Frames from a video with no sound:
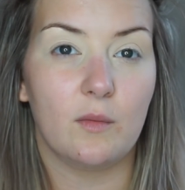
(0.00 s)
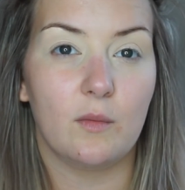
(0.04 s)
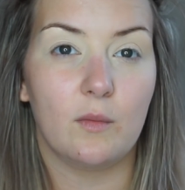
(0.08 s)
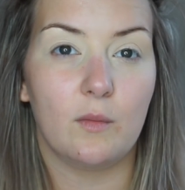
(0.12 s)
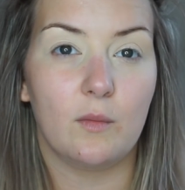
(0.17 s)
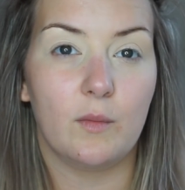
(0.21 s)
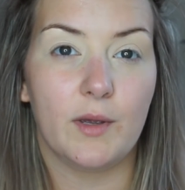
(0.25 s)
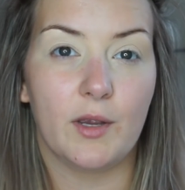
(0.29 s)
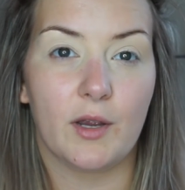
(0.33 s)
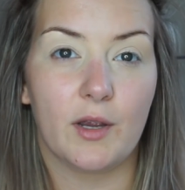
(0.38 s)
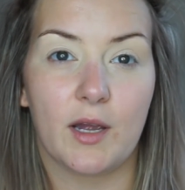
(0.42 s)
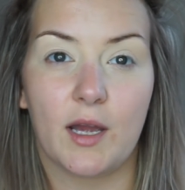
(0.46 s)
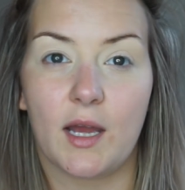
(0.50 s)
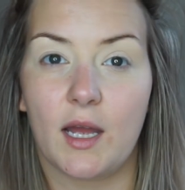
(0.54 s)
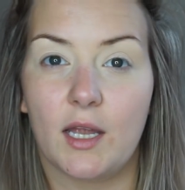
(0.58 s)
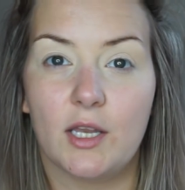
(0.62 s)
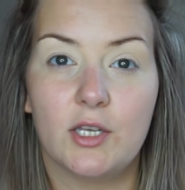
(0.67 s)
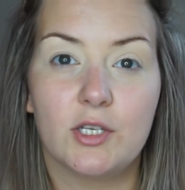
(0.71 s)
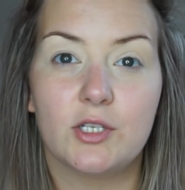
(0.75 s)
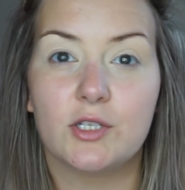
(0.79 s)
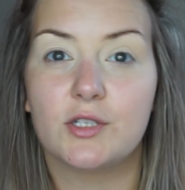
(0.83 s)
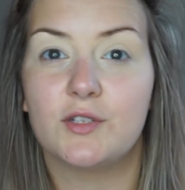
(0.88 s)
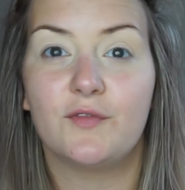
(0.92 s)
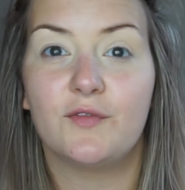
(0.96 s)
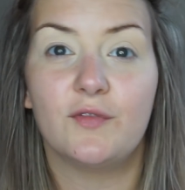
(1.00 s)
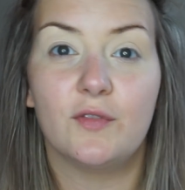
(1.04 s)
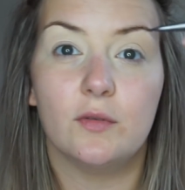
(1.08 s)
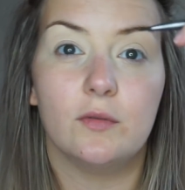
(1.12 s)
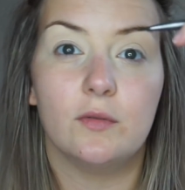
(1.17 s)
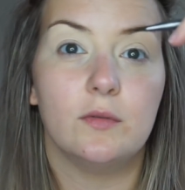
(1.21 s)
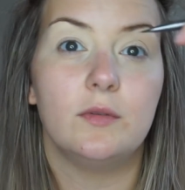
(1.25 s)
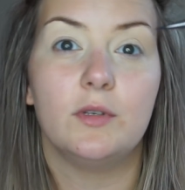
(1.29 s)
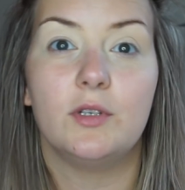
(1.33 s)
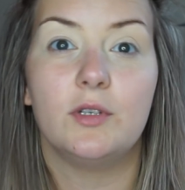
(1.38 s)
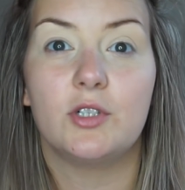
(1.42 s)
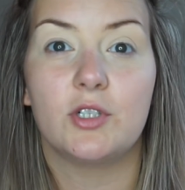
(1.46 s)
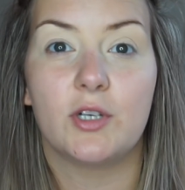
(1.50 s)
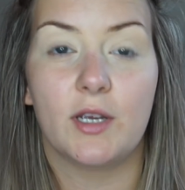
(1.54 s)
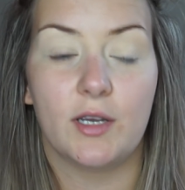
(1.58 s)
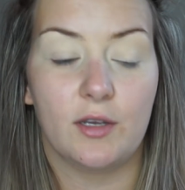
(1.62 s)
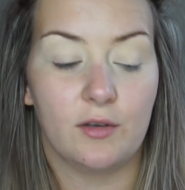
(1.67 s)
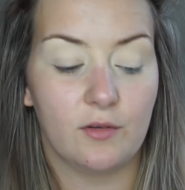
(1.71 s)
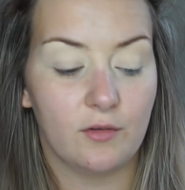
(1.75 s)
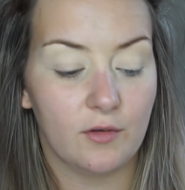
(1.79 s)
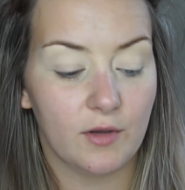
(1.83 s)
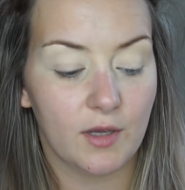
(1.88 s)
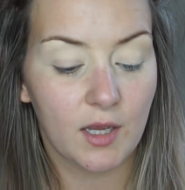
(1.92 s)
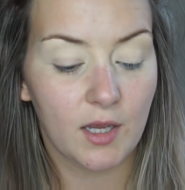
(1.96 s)
with your hand just floating and try and
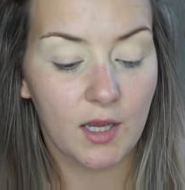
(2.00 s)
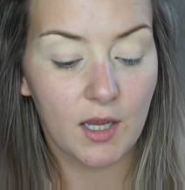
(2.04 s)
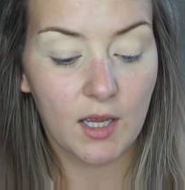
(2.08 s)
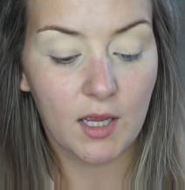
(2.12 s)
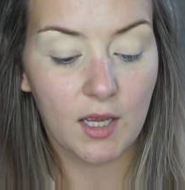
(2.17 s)
do it.